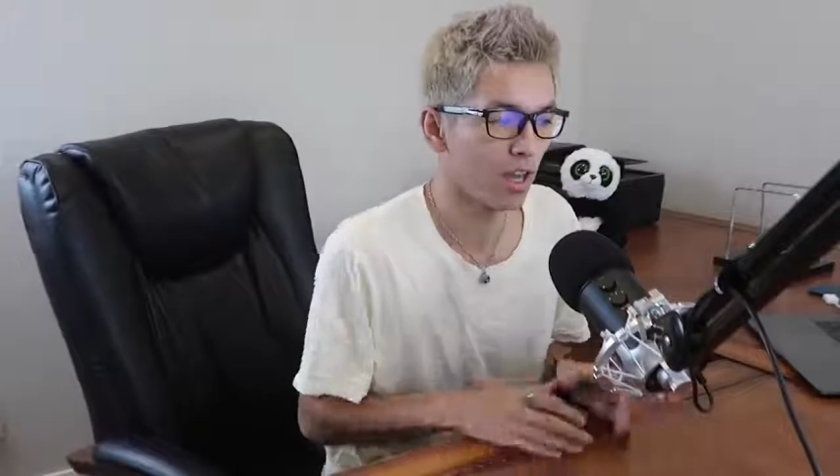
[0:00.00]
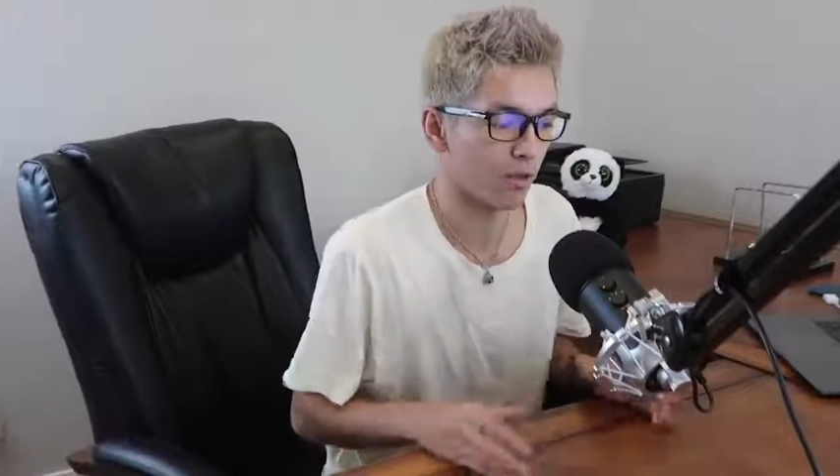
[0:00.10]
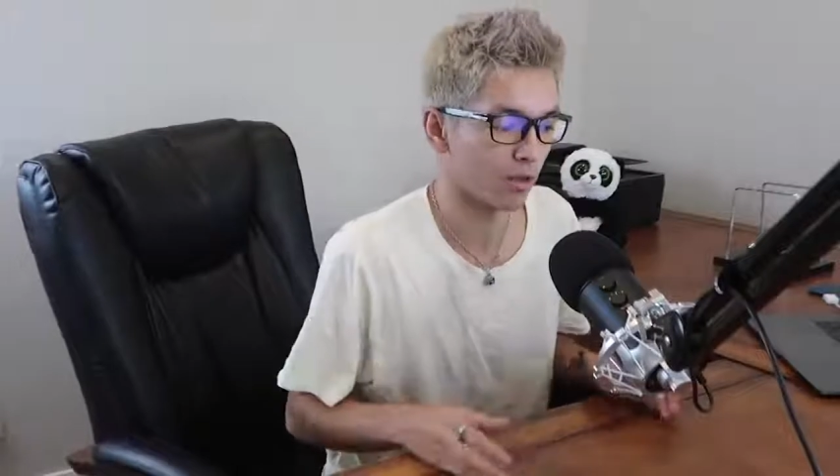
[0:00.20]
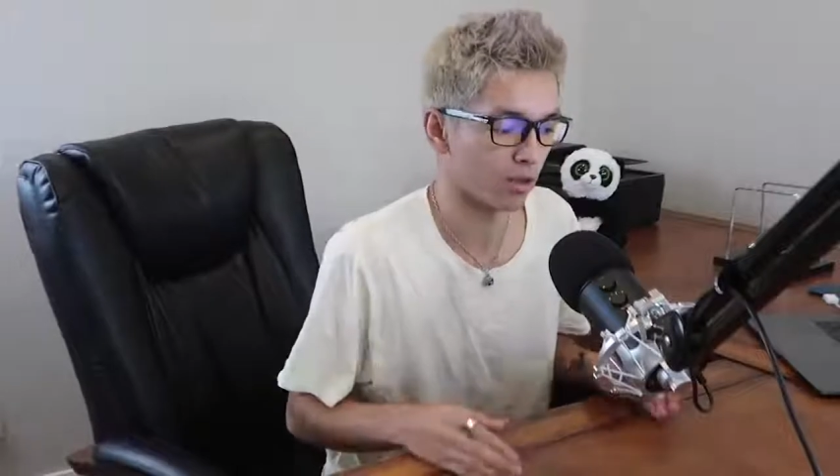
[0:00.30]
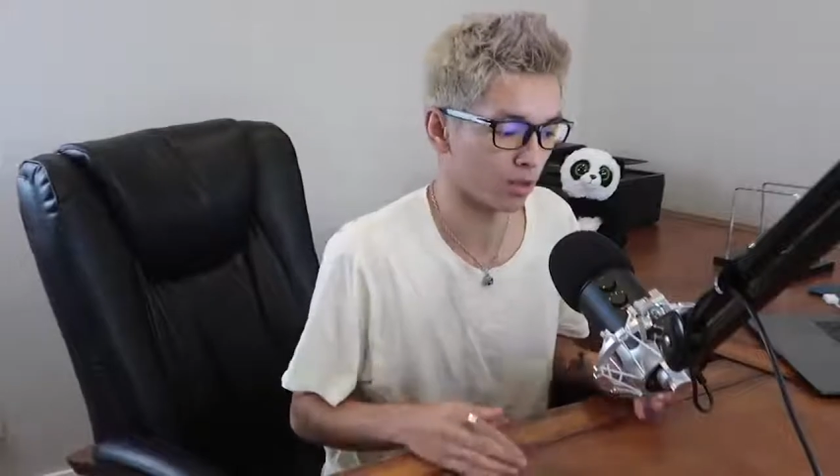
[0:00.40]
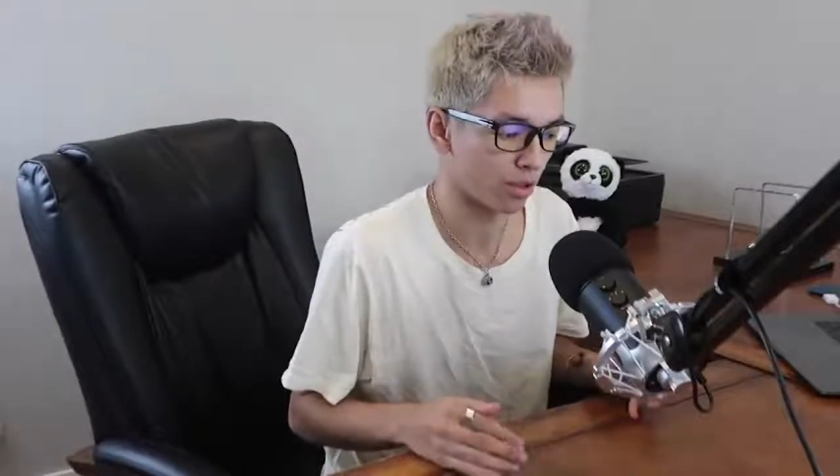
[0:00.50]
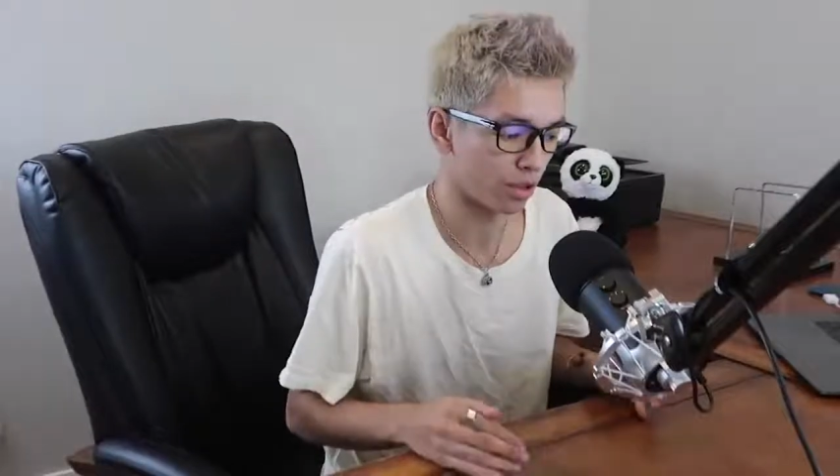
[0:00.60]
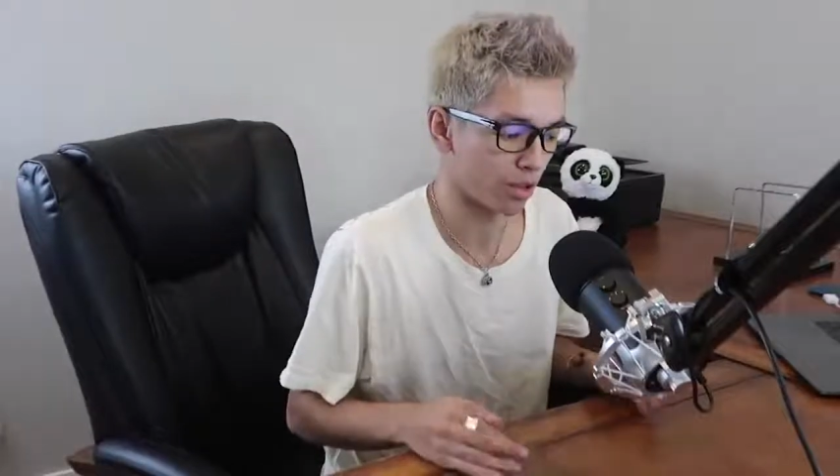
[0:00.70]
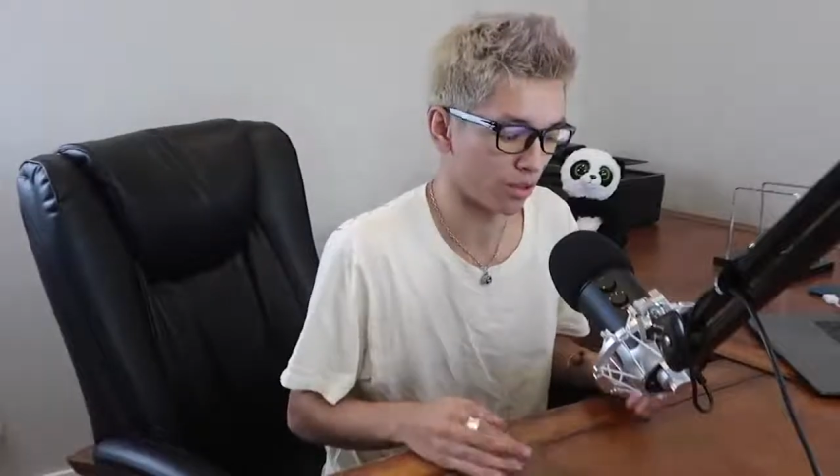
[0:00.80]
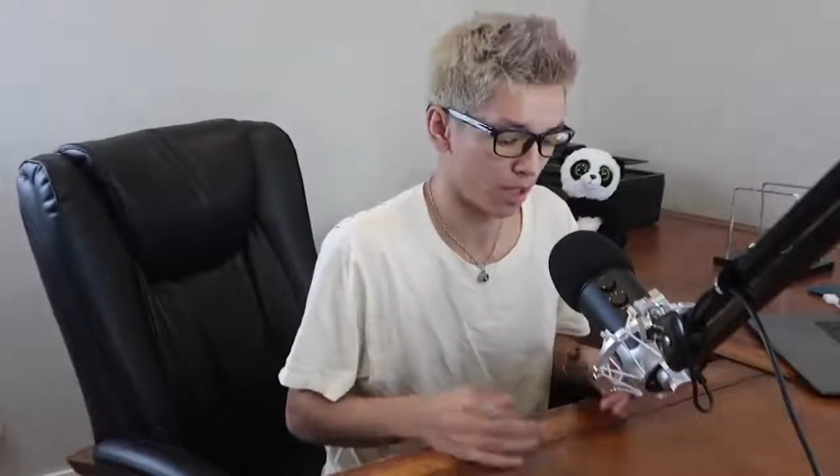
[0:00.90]
for,
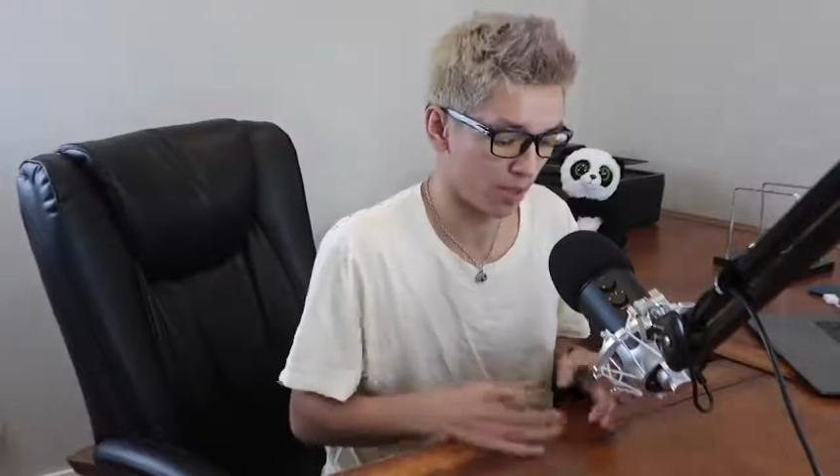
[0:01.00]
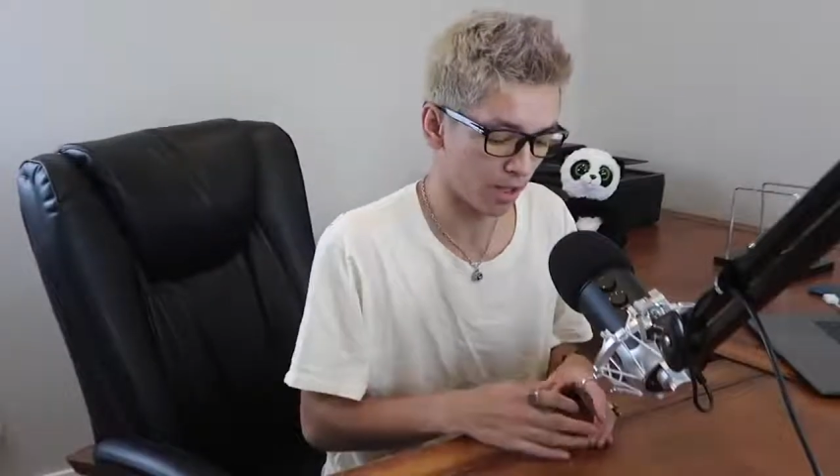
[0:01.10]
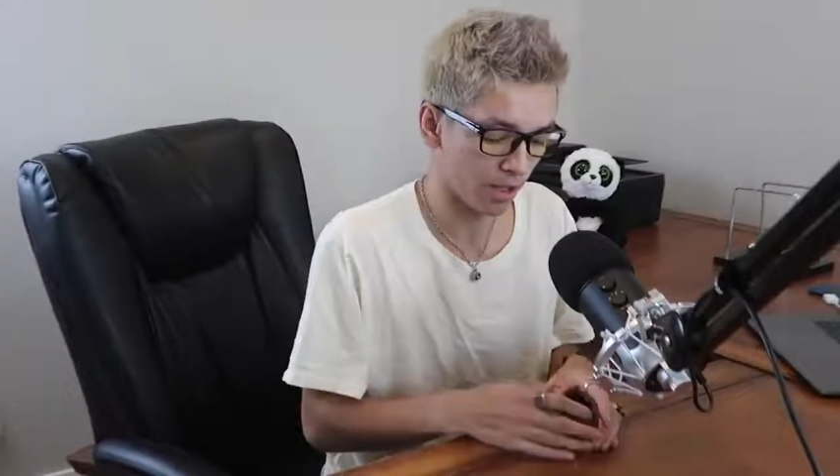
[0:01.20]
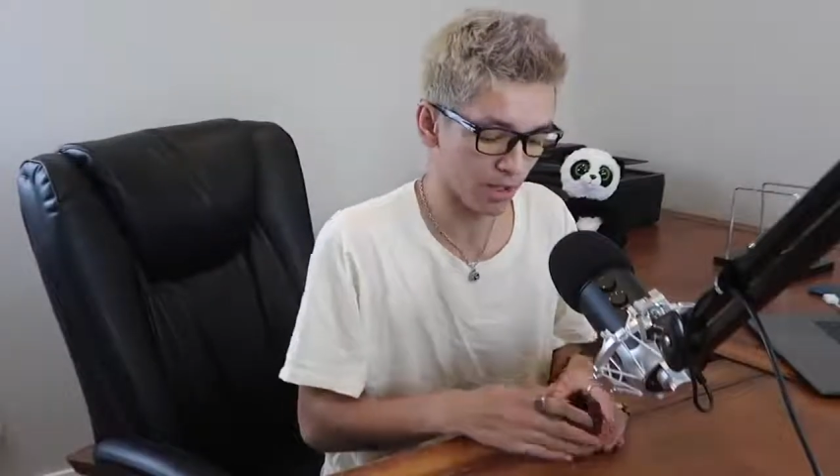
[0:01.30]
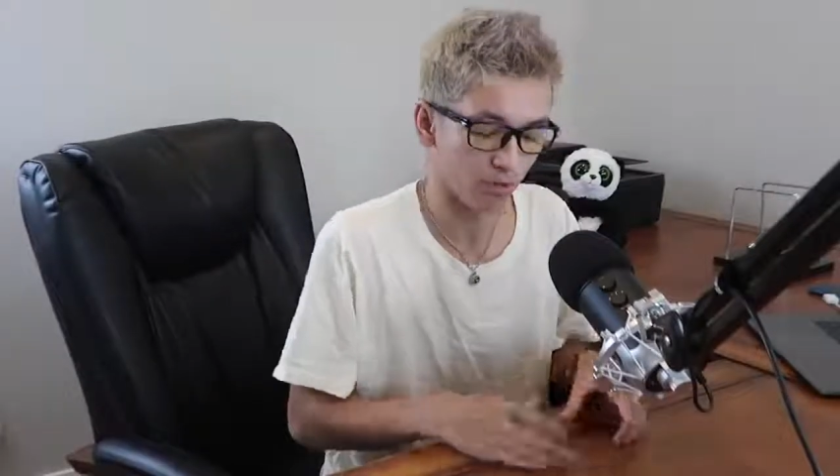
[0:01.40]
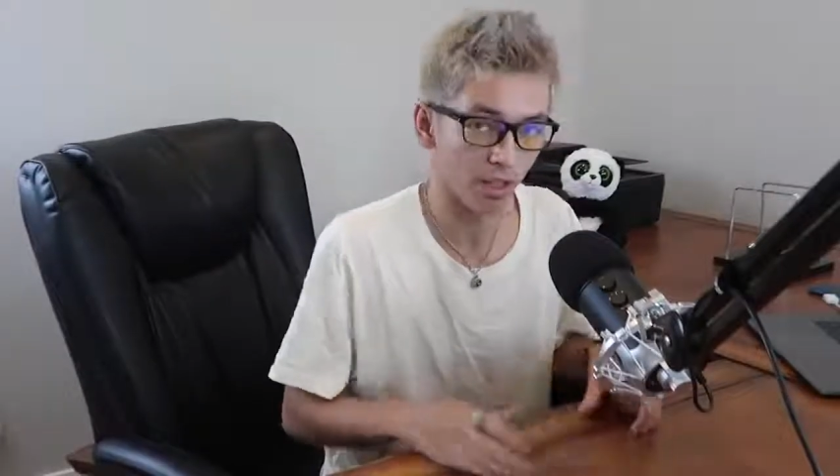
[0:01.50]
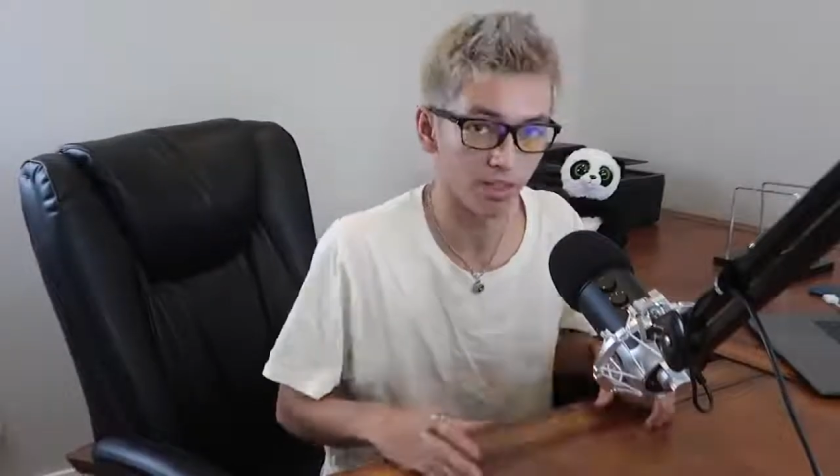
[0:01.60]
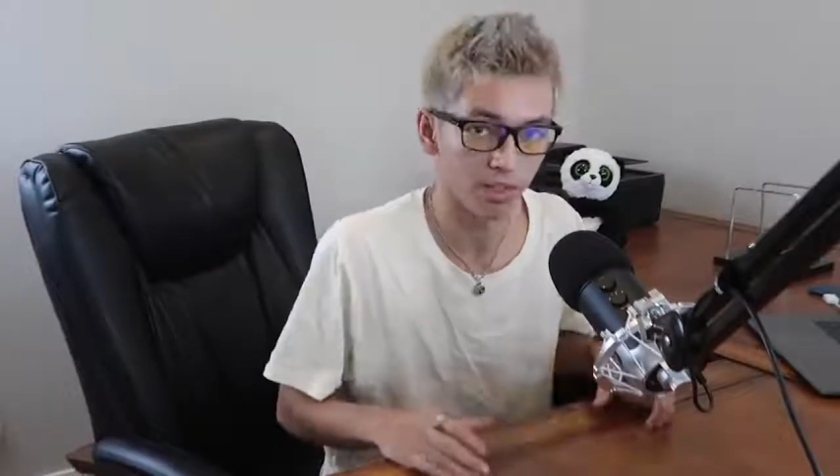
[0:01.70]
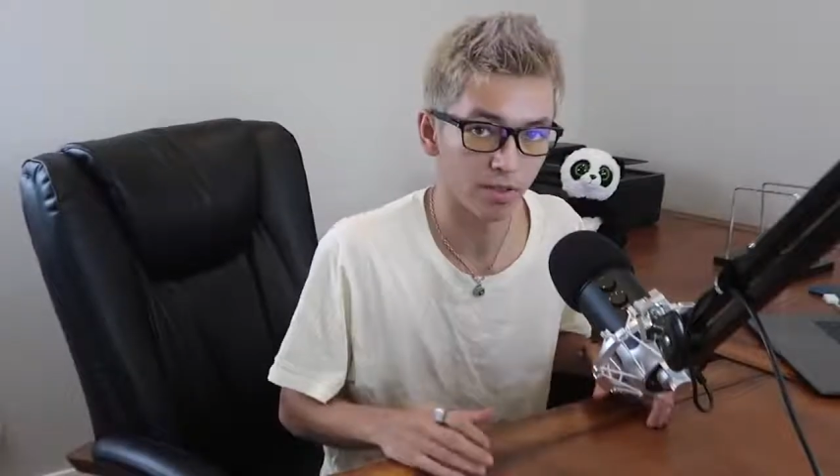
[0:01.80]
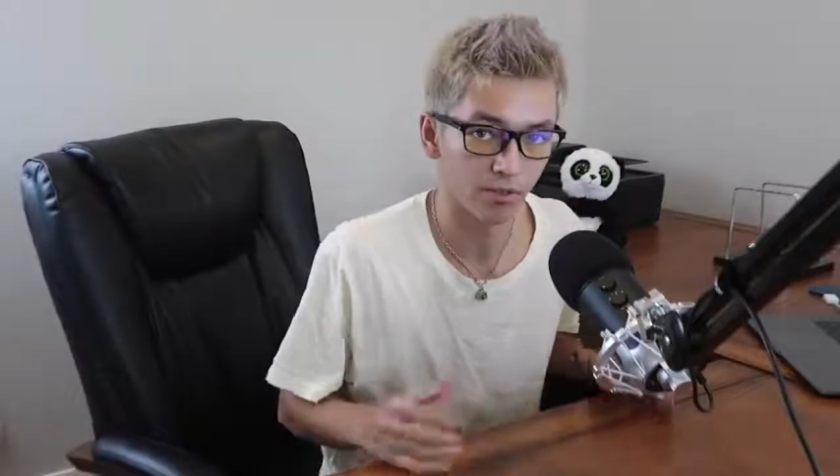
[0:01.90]
you know, keeping things
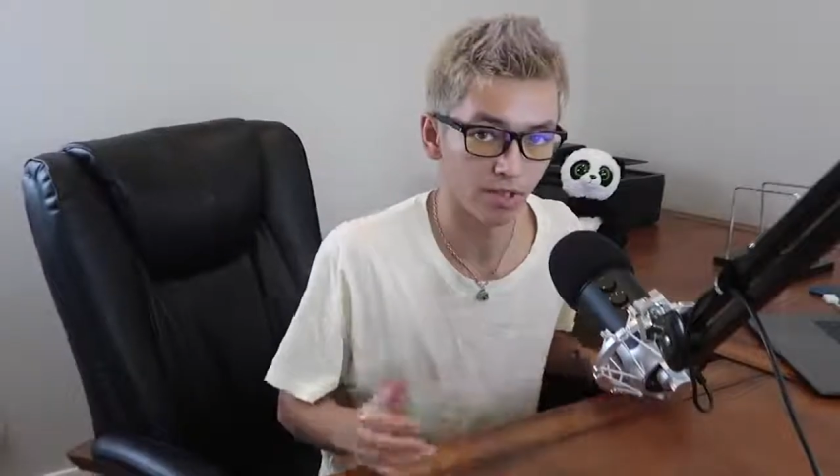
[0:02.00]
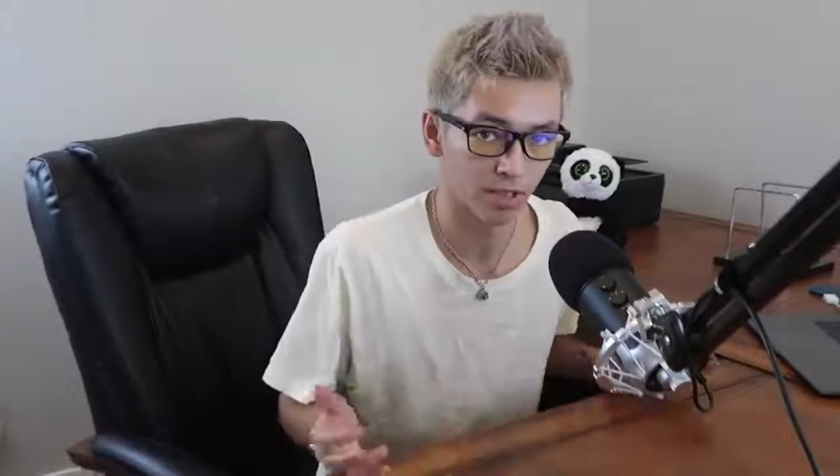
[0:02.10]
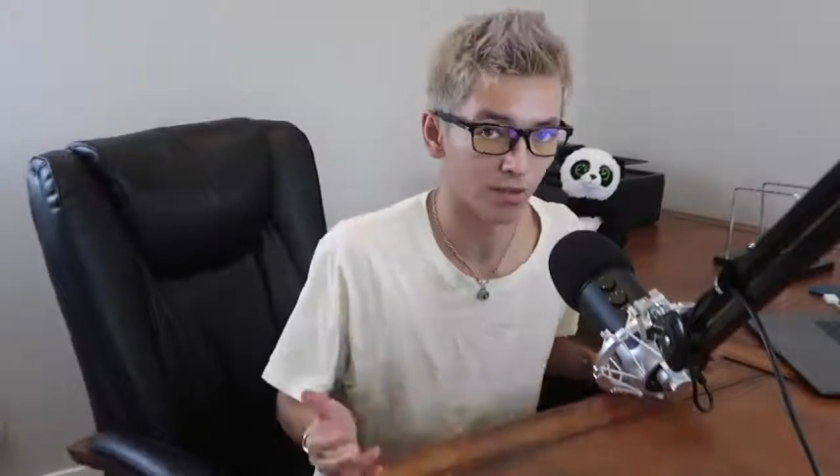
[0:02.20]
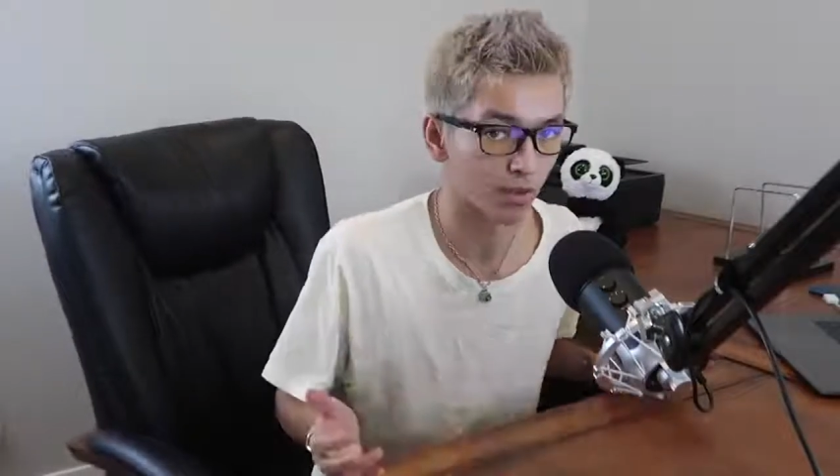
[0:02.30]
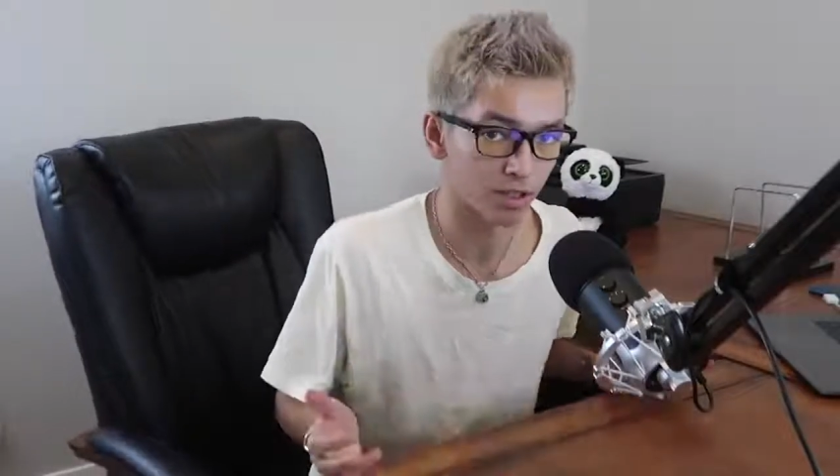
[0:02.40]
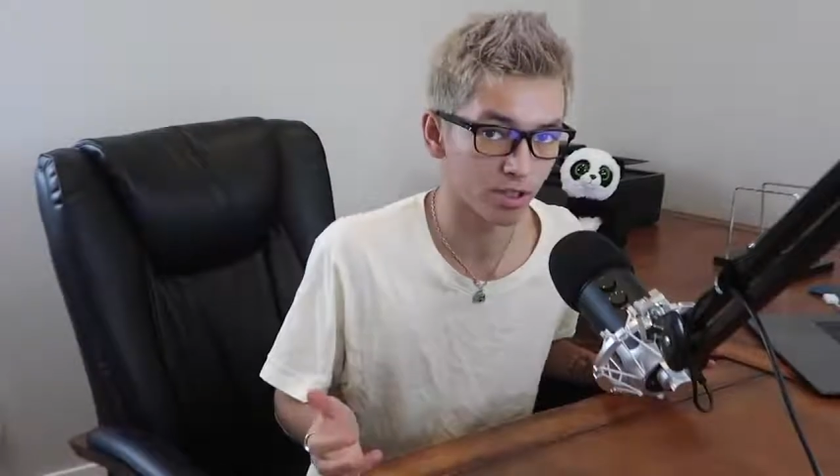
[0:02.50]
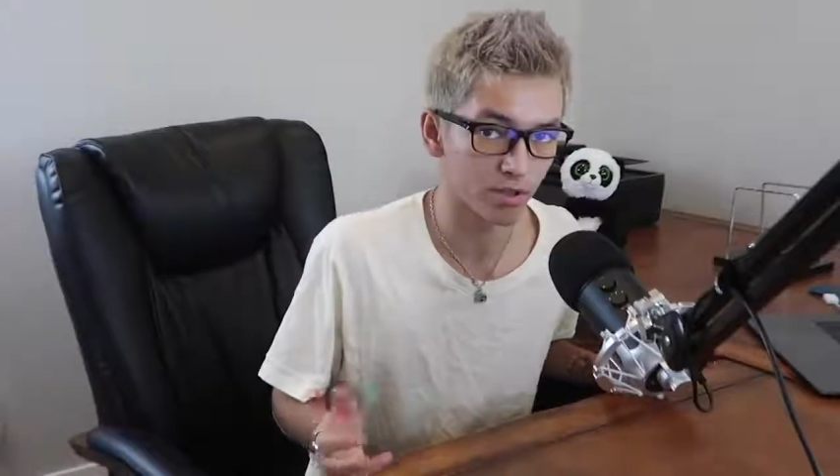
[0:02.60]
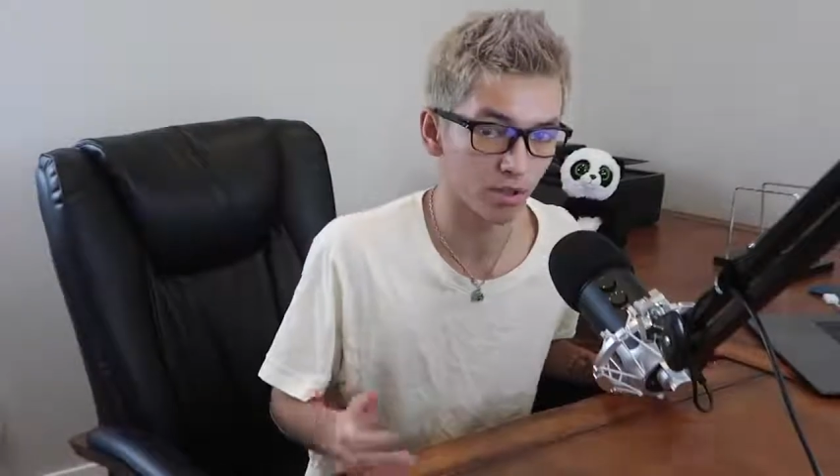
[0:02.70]
relatively risk aversive.